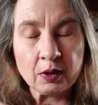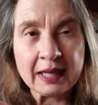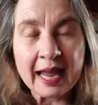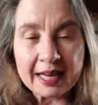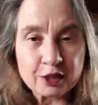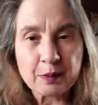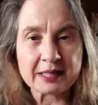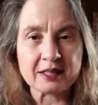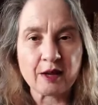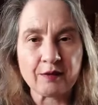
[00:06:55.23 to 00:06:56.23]
catch
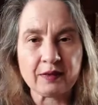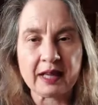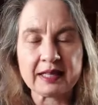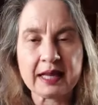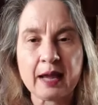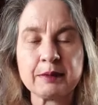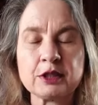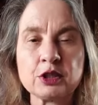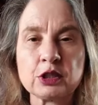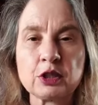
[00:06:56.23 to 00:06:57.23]
myself in that habit
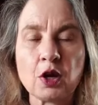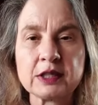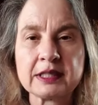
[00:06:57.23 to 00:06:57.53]
and start